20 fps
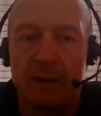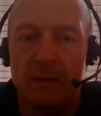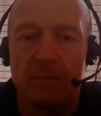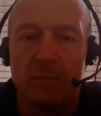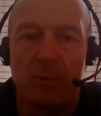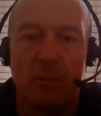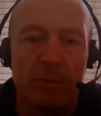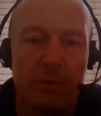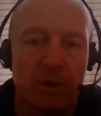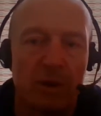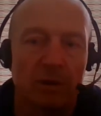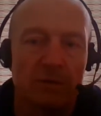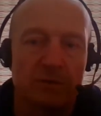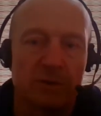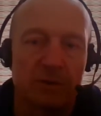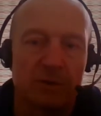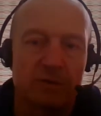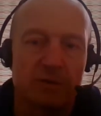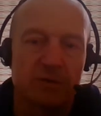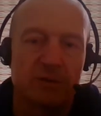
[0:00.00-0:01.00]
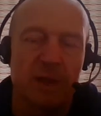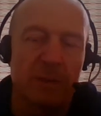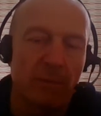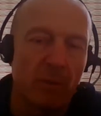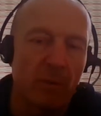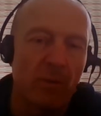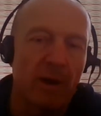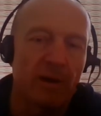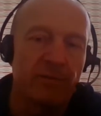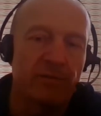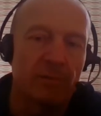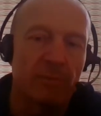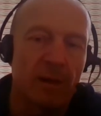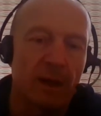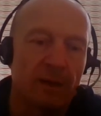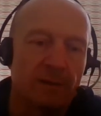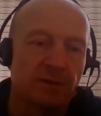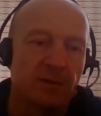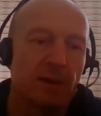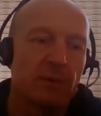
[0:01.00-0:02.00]
But we got to step away from
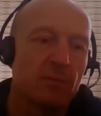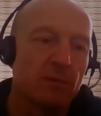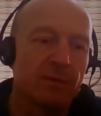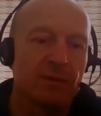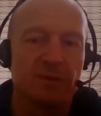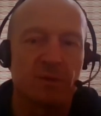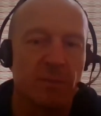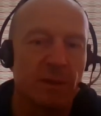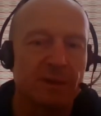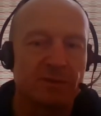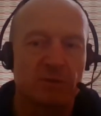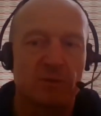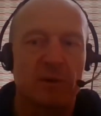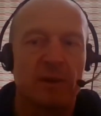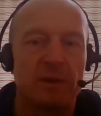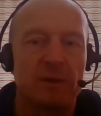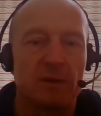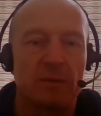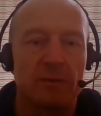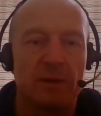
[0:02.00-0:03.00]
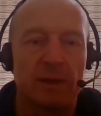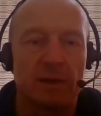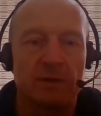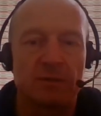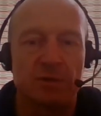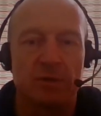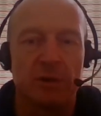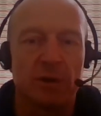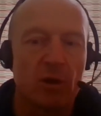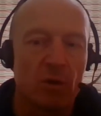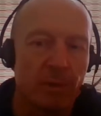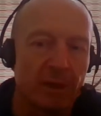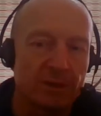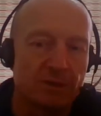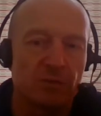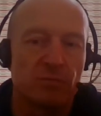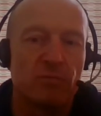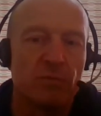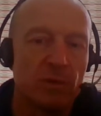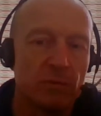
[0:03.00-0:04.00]
that and say, well, there's a better way of doing it. So you go back
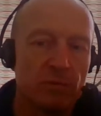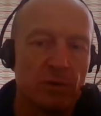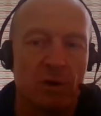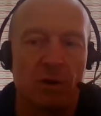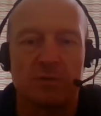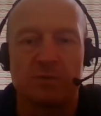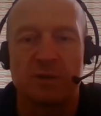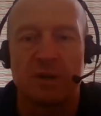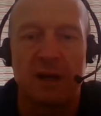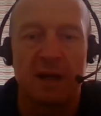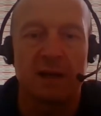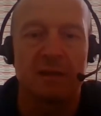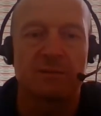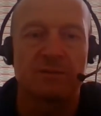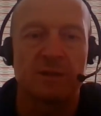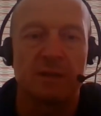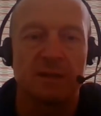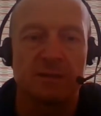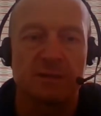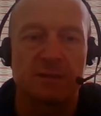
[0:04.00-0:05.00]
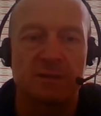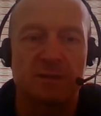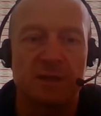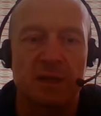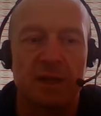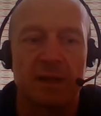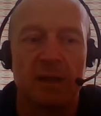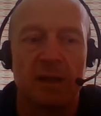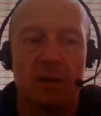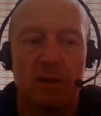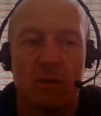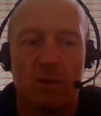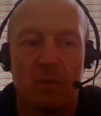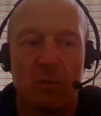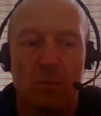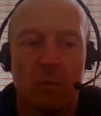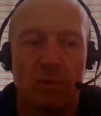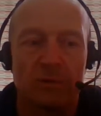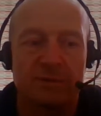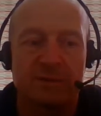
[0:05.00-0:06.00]
to root cause analysis and say,
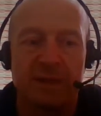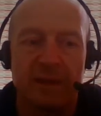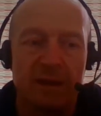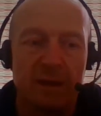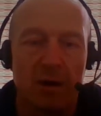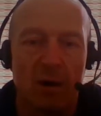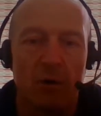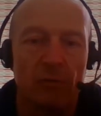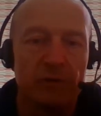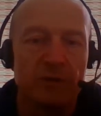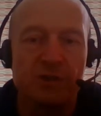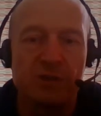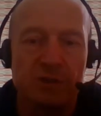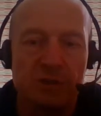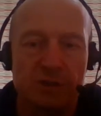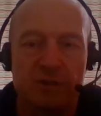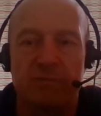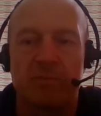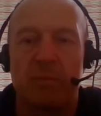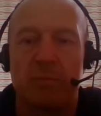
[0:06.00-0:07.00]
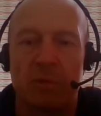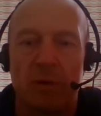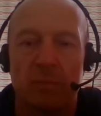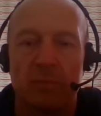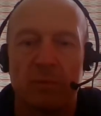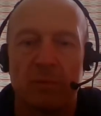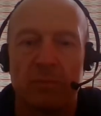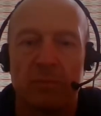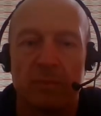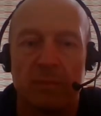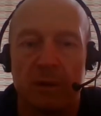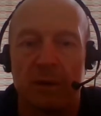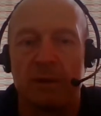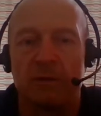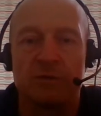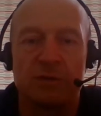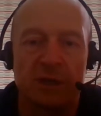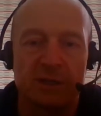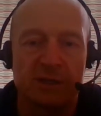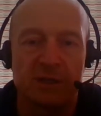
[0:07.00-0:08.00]
what's the origins of the problem, and
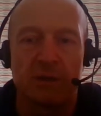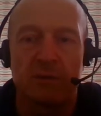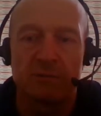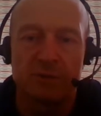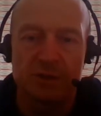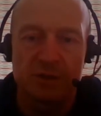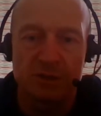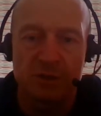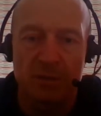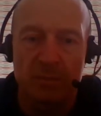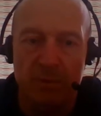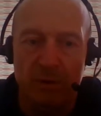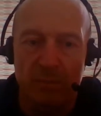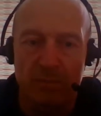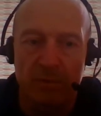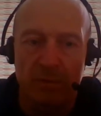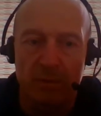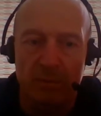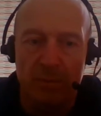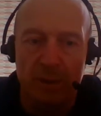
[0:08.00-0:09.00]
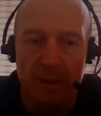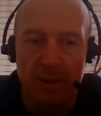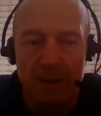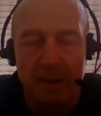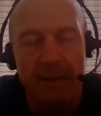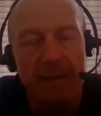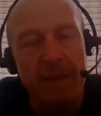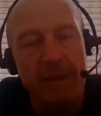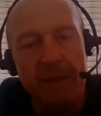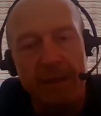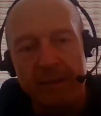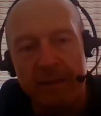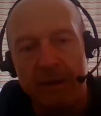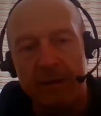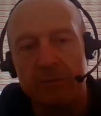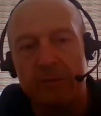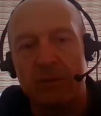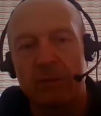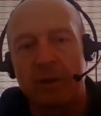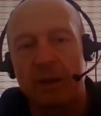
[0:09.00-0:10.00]
address the origins of the problem, and then
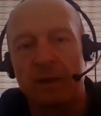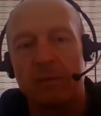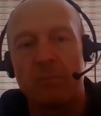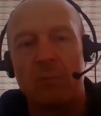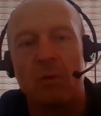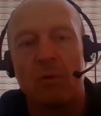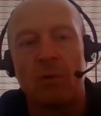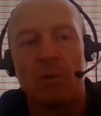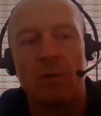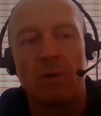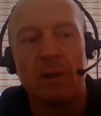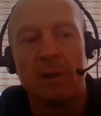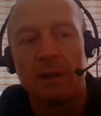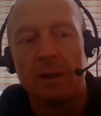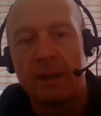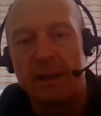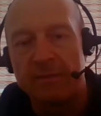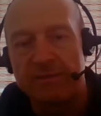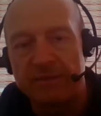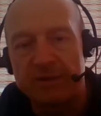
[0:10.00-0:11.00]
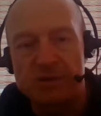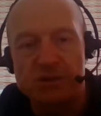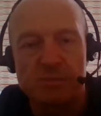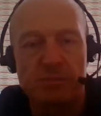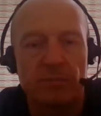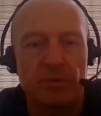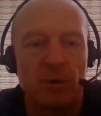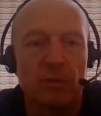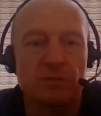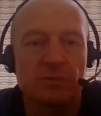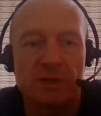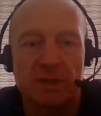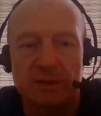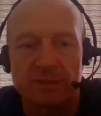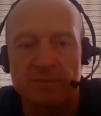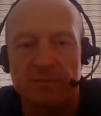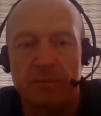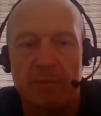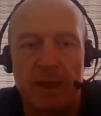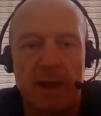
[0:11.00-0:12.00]
that you'll get a more efficient
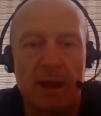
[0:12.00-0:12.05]
process from the